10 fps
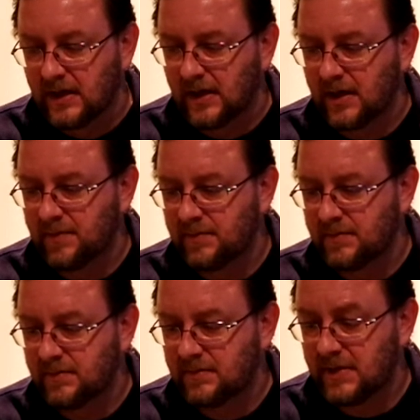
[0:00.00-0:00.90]

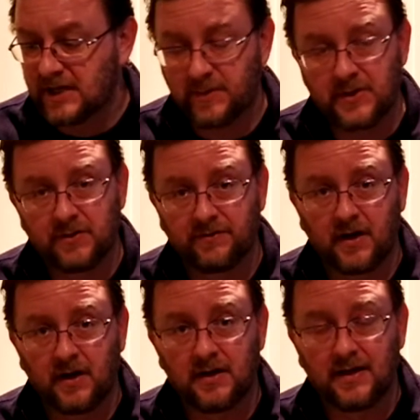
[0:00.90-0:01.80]
My experience so
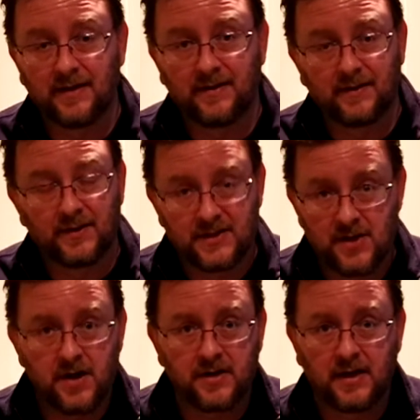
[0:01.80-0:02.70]
far, there is
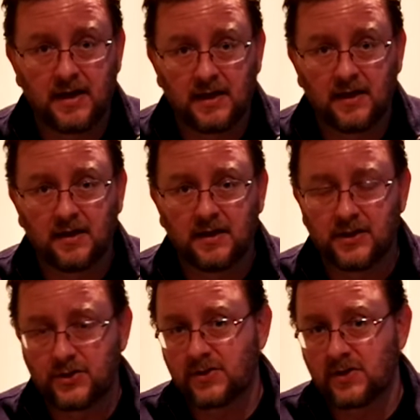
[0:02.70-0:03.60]
not any
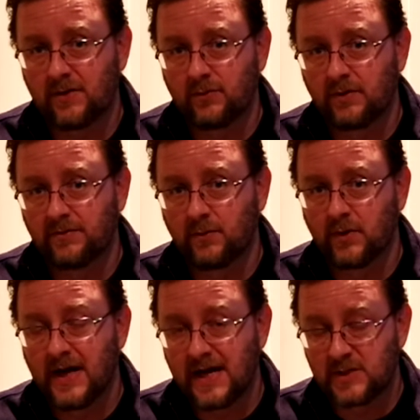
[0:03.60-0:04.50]
additional software
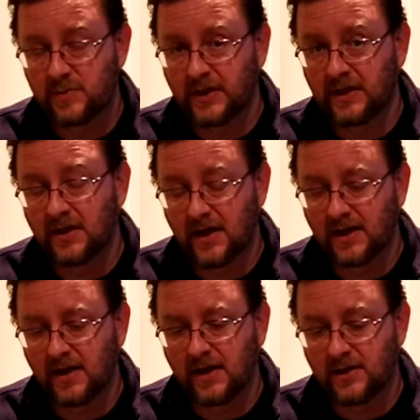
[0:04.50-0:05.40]
for X-Plane.
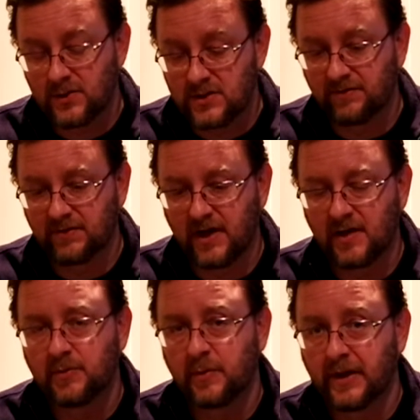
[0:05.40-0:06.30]
I used to fly
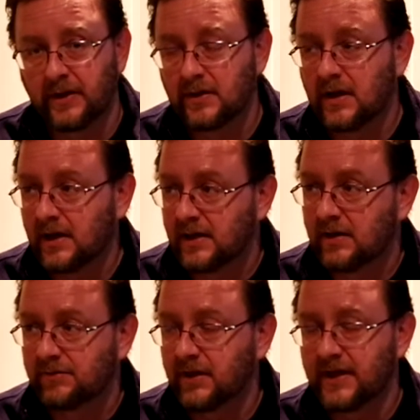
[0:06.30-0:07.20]
Prepared, I now fly